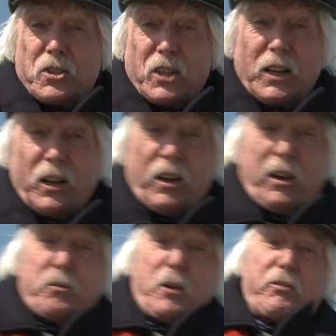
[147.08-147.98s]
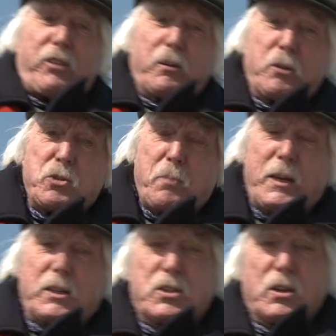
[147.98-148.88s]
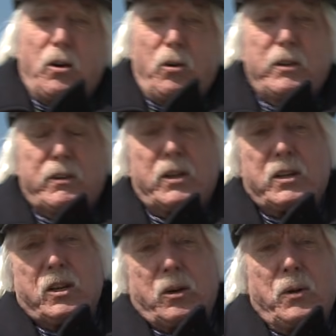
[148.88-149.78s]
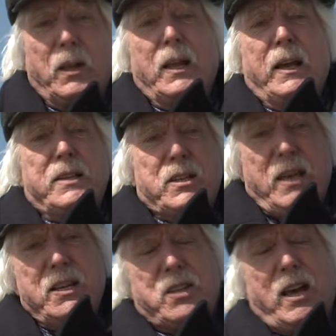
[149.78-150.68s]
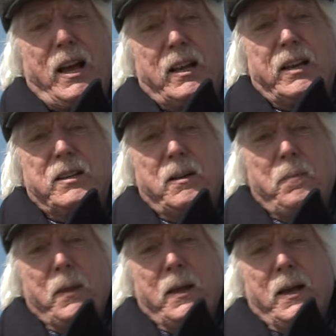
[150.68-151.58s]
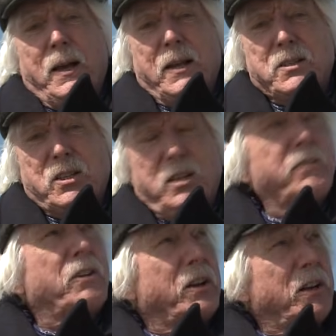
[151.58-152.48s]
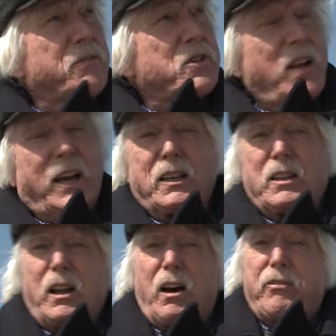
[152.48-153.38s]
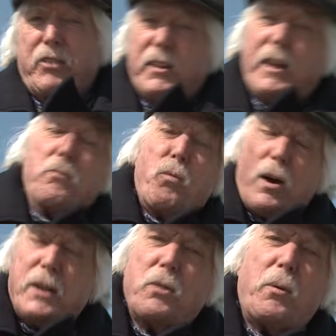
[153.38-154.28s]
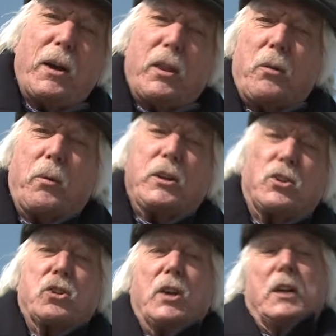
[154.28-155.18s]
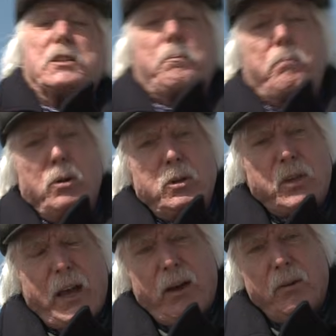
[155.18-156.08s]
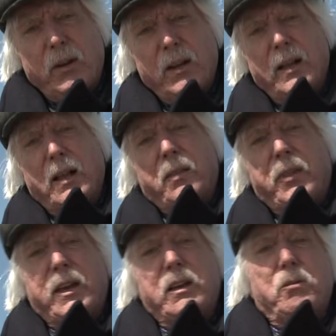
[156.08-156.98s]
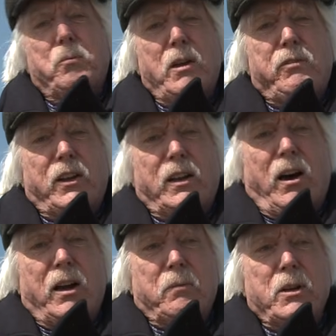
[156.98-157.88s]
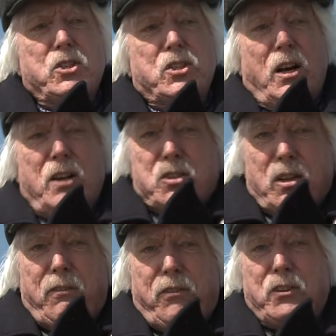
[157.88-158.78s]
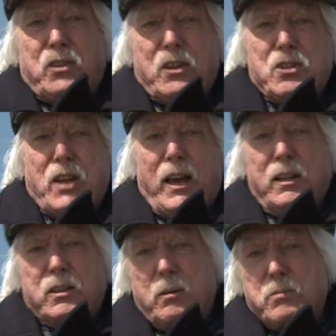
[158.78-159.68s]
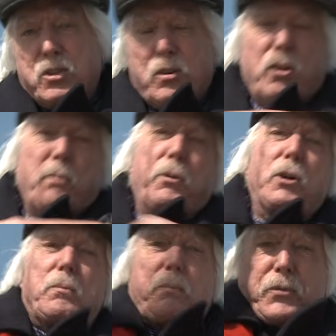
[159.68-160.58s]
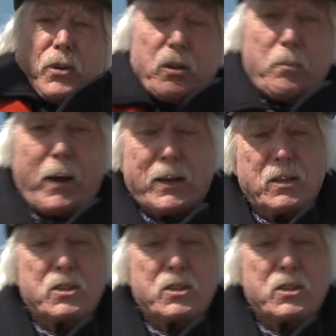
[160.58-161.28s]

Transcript: single line reefing, which means all you've got to do is ease the halyard until you've got enough slack in the luff, and then wind away on the winch to pull down the reefing line, which starts at the front of the sail, comes through the boom, through the back of the